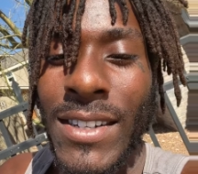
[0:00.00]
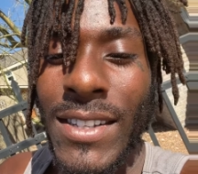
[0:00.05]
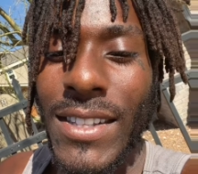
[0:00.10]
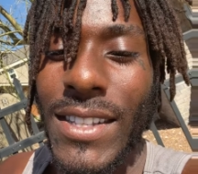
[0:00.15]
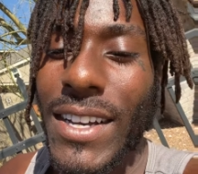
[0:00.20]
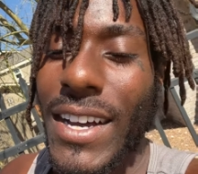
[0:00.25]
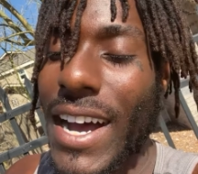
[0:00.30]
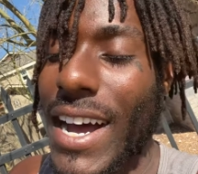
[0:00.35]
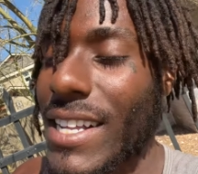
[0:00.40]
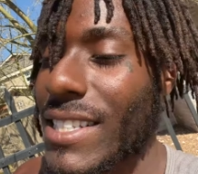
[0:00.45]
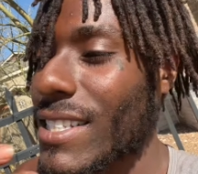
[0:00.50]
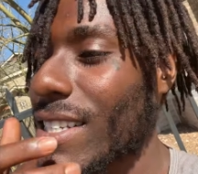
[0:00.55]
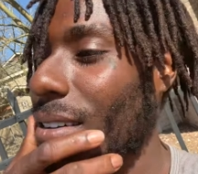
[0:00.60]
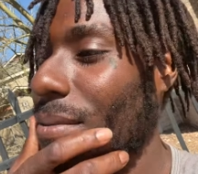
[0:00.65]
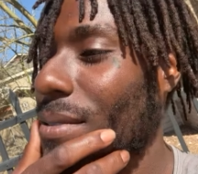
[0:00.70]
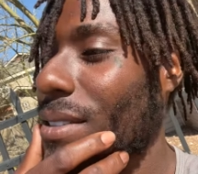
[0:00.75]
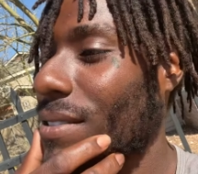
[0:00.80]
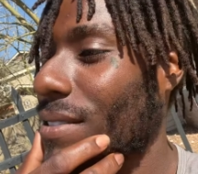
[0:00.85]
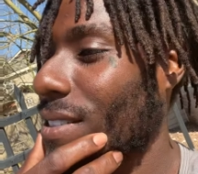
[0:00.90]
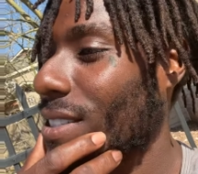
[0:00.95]
the
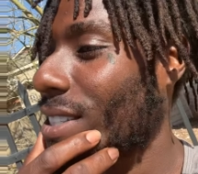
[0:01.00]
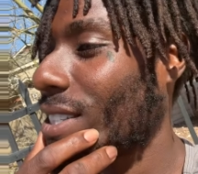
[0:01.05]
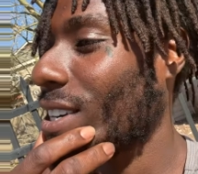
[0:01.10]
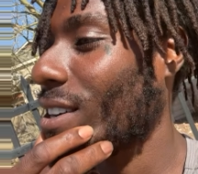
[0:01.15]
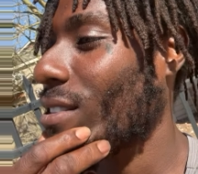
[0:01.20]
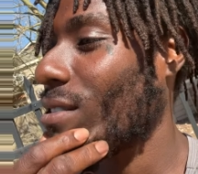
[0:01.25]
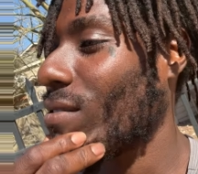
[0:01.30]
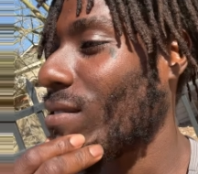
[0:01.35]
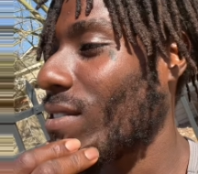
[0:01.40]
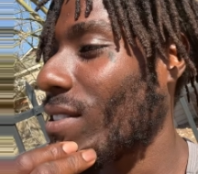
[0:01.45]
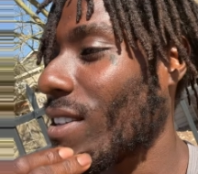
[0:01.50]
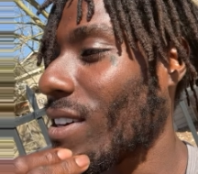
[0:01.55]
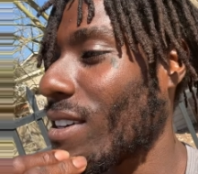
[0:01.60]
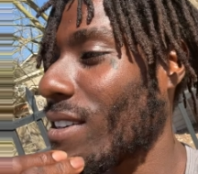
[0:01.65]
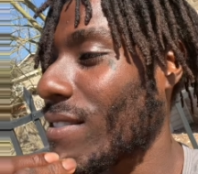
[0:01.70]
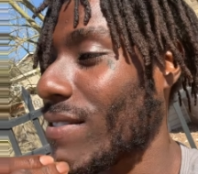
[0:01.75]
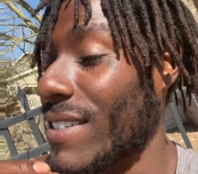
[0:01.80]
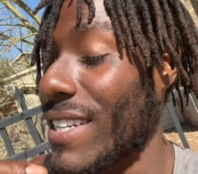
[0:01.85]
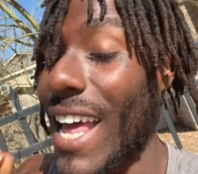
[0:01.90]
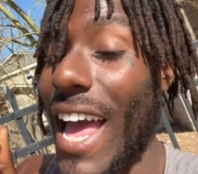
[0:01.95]
concept of
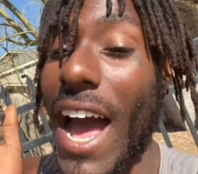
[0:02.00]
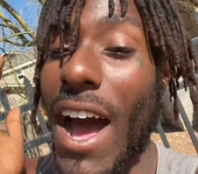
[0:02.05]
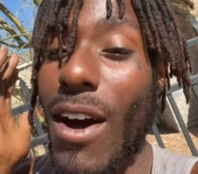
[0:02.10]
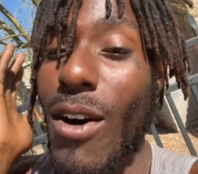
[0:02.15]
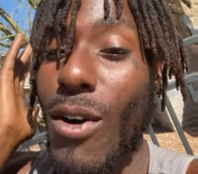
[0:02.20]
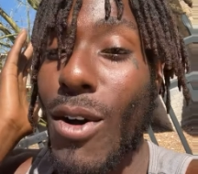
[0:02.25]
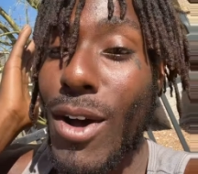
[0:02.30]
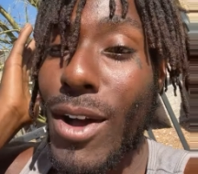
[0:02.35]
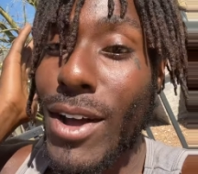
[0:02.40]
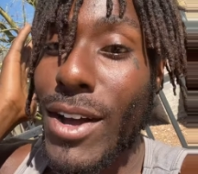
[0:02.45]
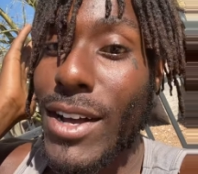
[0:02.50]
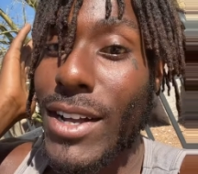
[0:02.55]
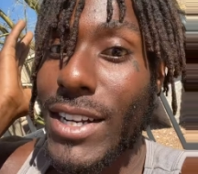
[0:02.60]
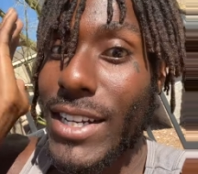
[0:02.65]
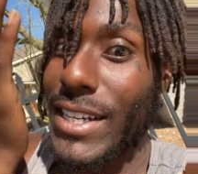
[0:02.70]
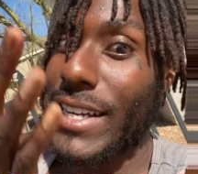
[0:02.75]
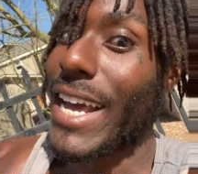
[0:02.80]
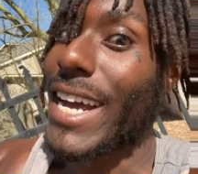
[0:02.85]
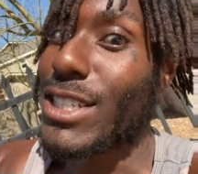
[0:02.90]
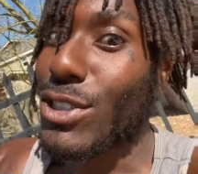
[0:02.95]
self-love and how
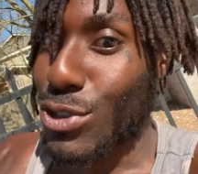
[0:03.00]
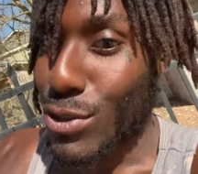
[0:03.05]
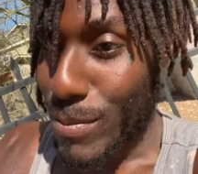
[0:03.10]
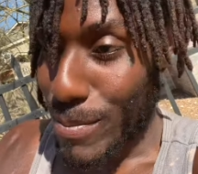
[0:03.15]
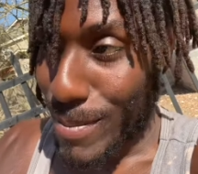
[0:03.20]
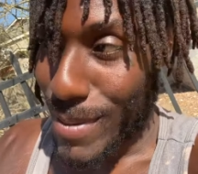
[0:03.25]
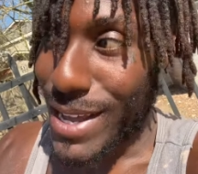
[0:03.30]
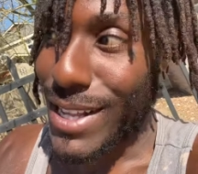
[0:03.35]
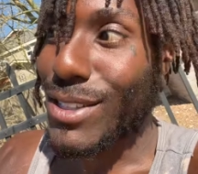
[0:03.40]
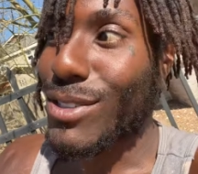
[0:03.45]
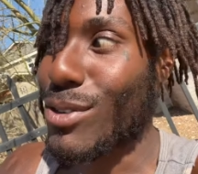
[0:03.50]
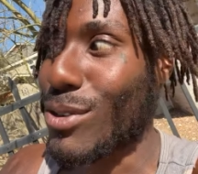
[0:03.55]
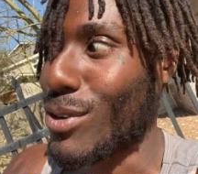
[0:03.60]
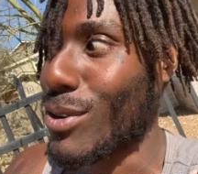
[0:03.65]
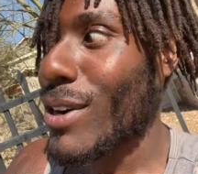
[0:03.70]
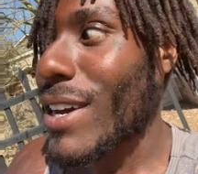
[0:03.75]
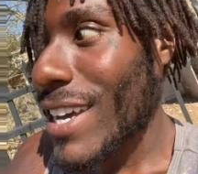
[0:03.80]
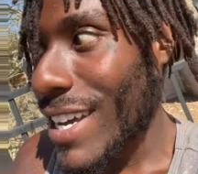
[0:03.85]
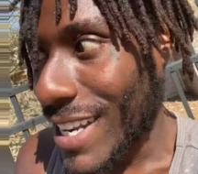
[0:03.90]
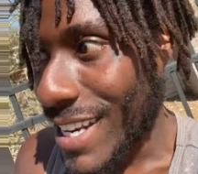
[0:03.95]

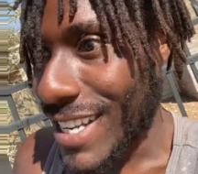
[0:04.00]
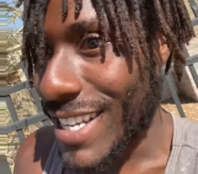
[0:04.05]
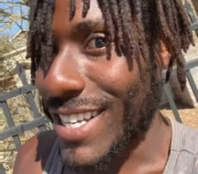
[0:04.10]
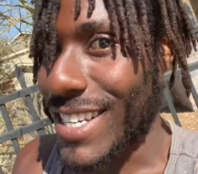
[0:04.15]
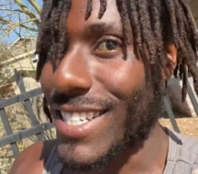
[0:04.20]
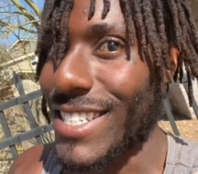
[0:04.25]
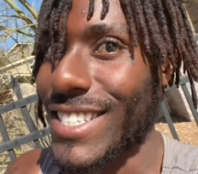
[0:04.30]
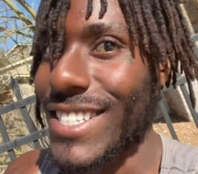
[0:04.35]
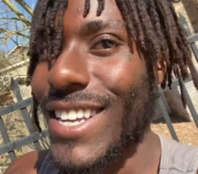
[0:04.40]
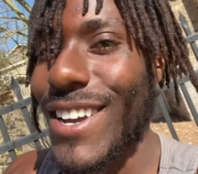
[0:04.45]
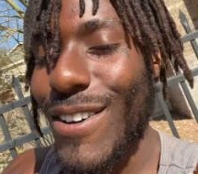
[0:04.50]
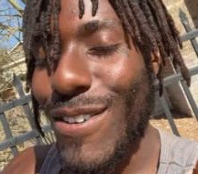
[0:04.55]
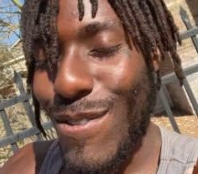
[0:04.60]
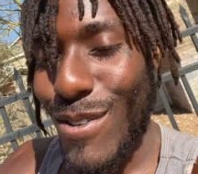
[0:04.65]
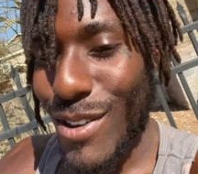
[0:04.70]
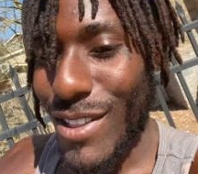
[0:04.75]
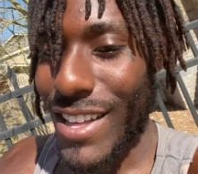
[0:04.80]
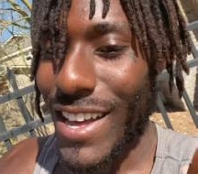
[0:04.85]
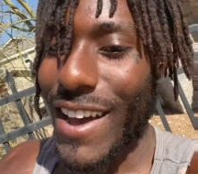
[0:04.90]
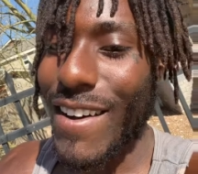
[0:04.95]
detrimental it is
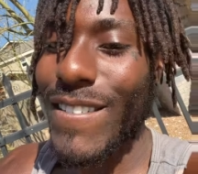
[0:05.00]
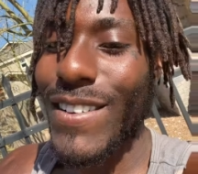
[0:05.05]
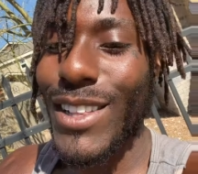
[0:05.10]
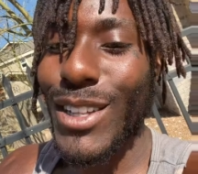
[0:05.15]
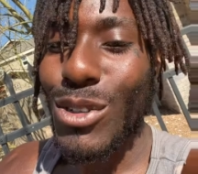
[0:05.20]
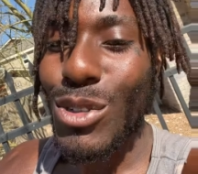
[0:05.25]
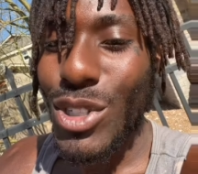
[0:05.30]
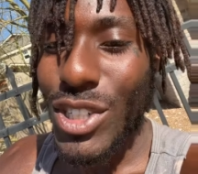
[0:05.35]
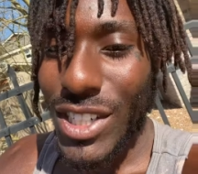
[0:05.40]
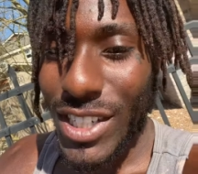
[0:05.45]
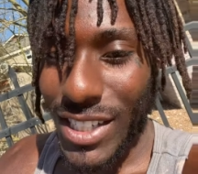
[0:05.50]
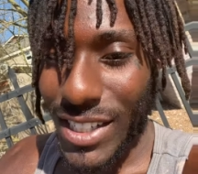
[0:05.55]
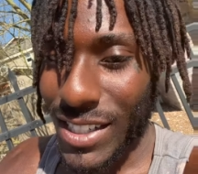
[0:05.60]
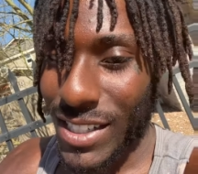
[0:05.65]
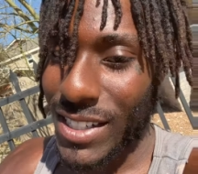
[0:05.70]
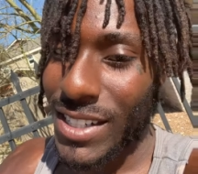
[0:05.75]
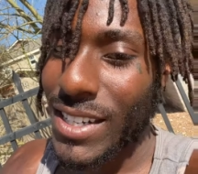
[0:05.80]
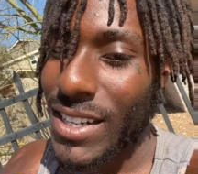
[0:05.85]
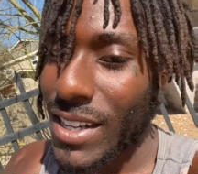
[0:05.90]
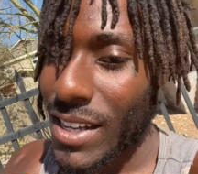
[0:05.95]
for the evolution
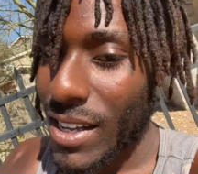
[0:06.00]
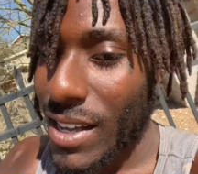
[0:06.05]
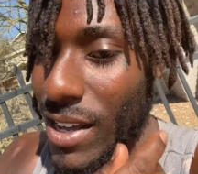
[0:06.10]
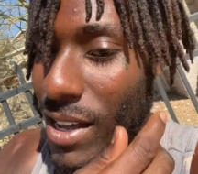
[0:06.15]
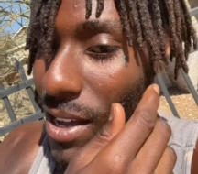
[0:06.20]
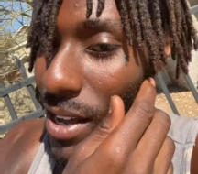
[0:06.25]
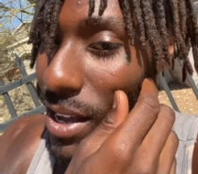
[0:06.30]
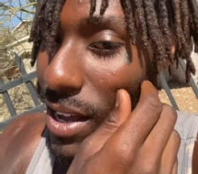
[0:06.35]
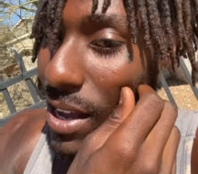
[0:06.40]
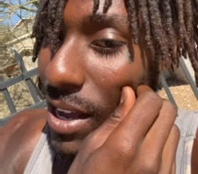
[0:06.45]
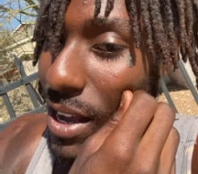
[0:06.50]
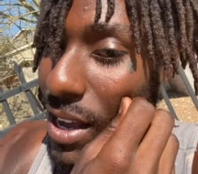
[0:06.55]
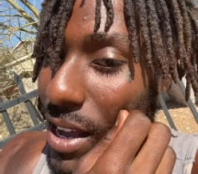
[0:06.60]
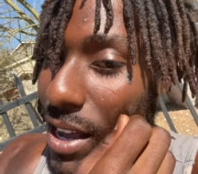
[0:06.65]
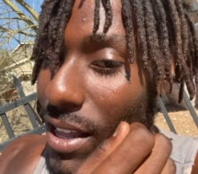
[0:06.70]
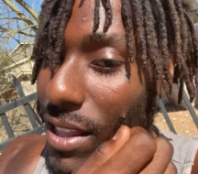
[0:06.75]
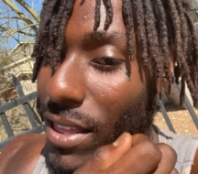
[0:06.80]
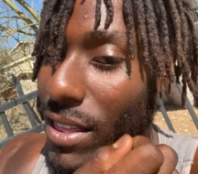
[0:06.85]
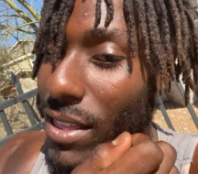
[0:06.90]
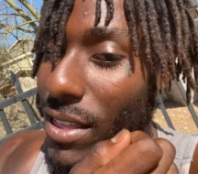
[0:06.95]

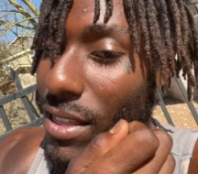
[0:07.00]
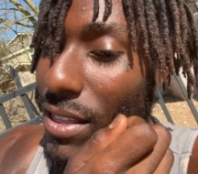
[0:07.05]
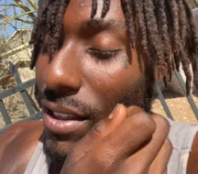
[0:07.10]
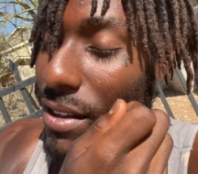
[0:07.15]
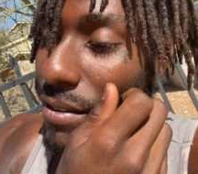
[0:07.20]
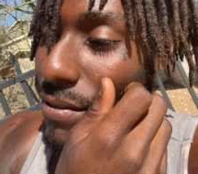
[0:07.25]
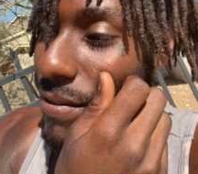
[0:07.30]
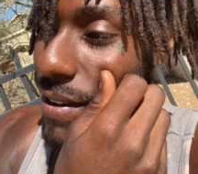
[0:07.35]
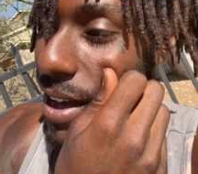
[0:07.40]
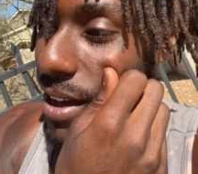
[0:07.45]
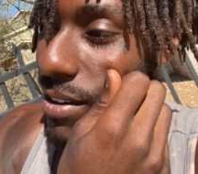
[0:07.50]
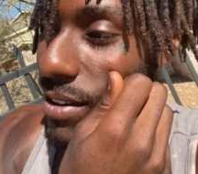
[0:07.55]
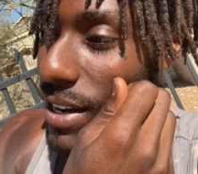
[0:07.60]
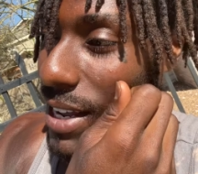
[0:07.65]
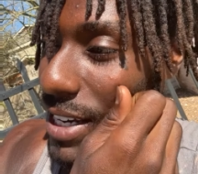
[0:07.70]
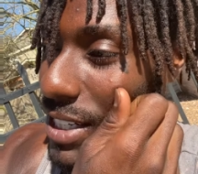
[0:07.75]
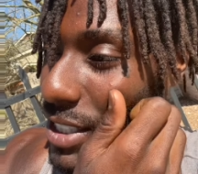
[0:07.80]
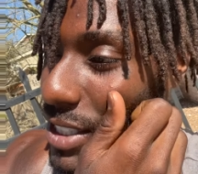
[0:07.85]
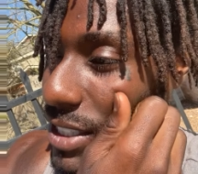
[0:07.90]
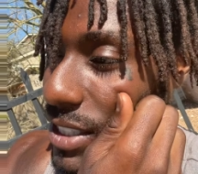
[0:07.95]
and the
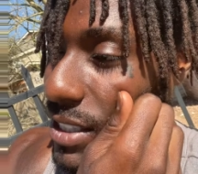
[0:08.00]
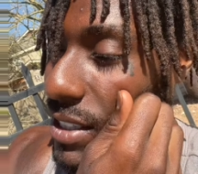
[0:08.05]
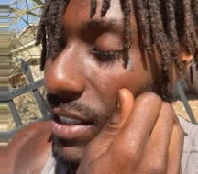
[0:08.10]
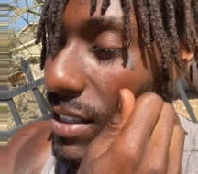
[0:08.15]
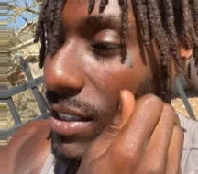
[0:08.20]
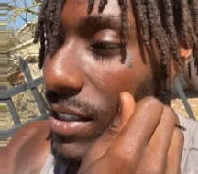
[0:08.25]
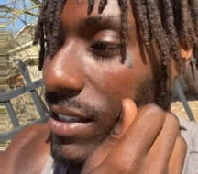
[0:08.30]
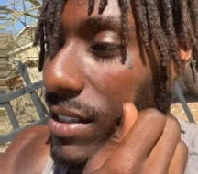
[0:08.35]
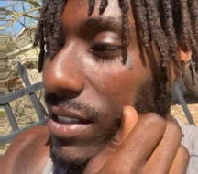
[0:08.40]
foundation